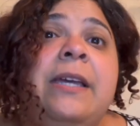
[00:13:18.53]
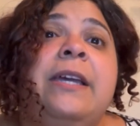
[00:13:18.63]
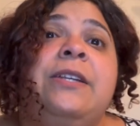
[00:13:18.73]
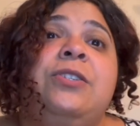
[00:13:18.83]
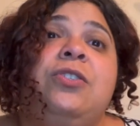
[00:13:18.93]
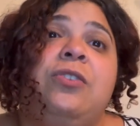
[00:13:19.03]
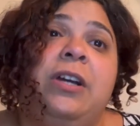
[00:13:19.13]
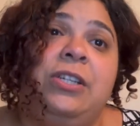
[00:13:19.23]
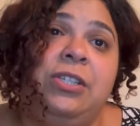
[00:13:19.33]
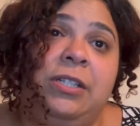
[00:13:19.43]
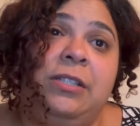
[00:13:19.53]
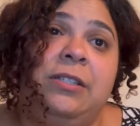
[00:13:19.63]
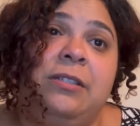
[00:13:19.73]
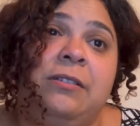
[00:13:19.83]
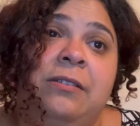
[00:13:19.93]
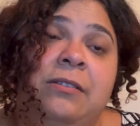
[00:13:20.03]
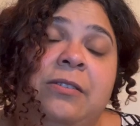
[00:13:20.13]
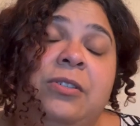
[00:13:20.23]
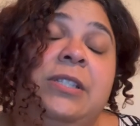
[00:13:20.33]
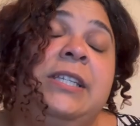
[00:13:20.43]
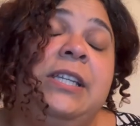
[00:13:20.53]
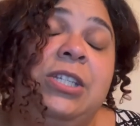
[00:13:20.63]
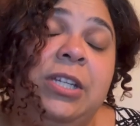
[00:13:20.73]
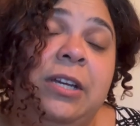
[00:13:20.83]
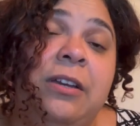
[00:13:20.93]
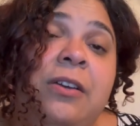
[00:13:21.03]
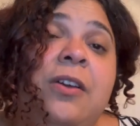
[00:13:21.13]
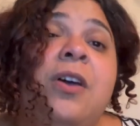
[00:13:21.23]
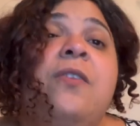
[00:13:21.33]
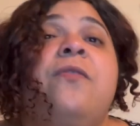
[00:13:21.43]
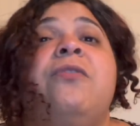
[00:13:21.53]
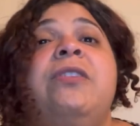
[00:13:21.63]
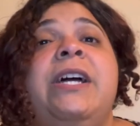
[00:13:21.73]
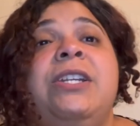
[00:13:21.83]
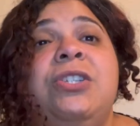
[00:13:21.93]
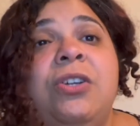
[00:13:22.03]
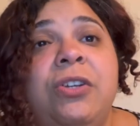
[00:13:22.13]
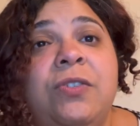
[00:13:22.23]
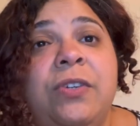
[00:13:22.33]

instructions, teaching for that child